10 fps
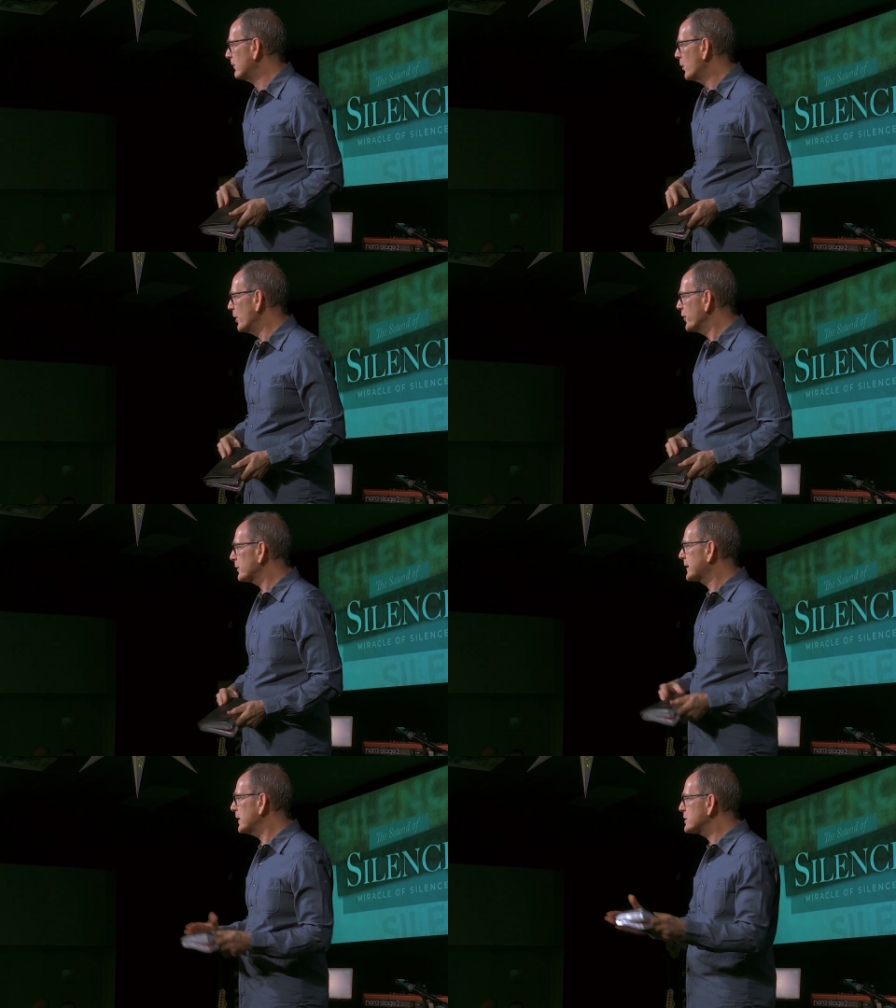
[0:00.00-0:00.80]
When their
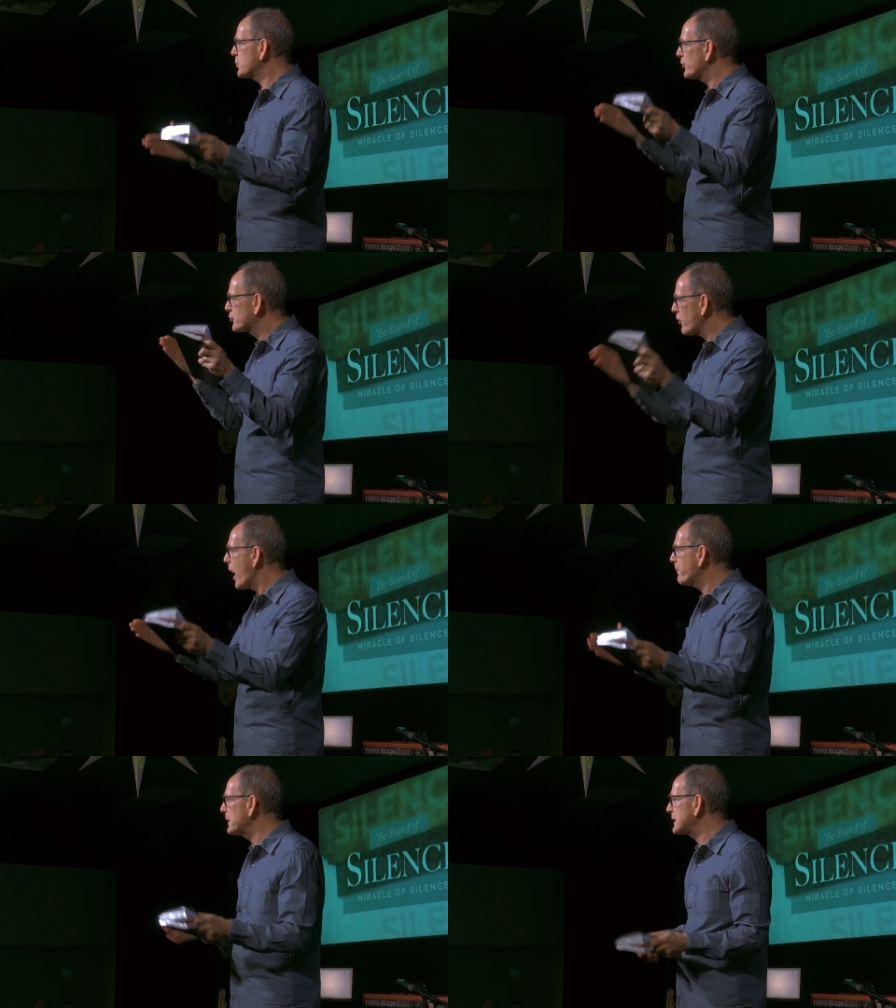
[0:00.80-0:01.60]
kids were
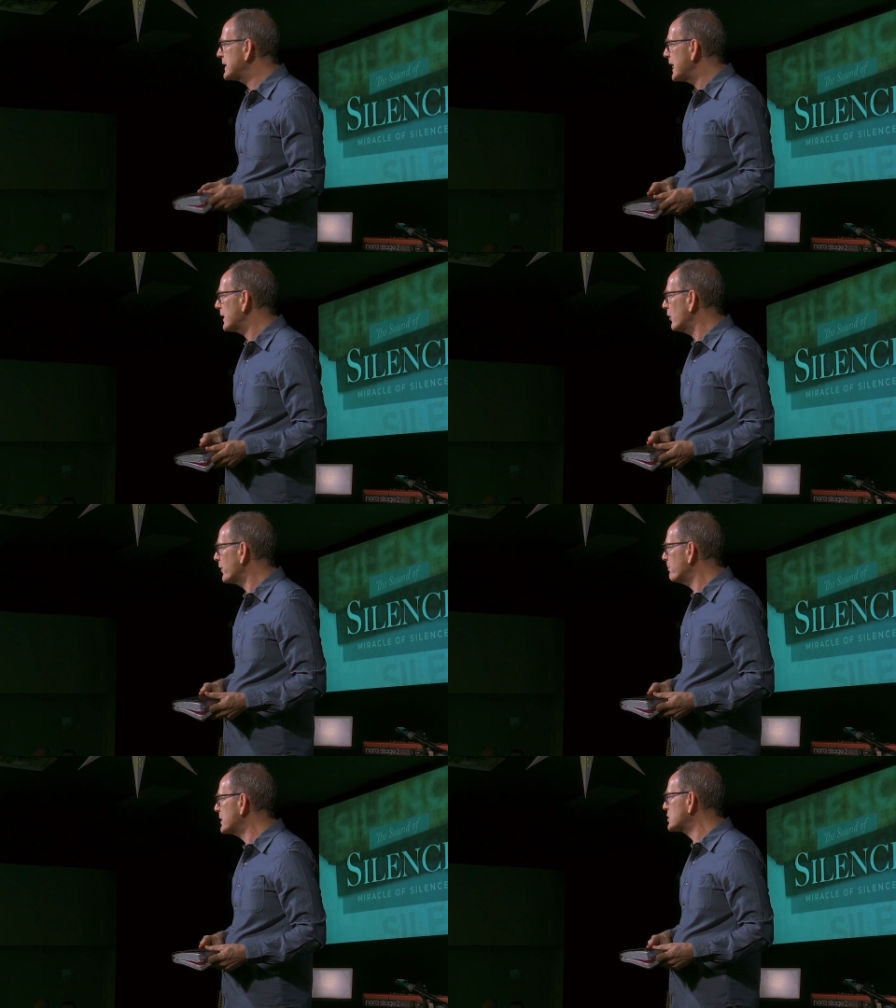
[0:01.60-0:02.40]
dropping dead on the
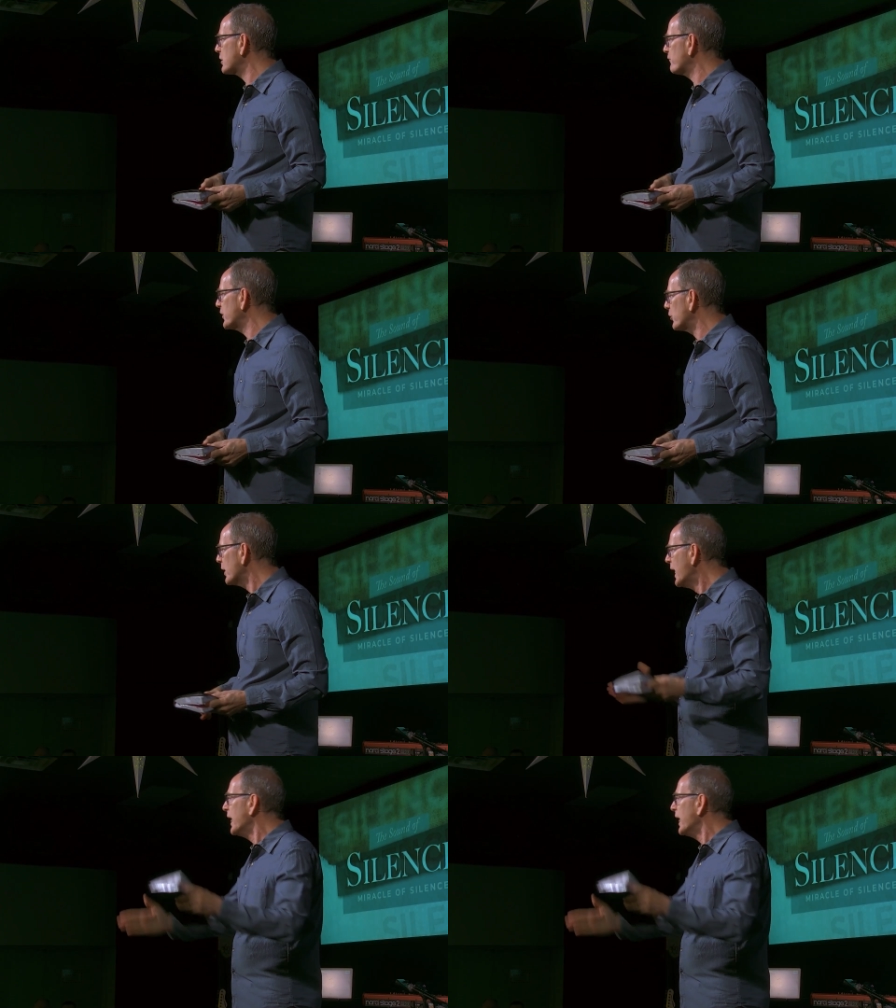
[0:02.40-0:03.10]
mission field,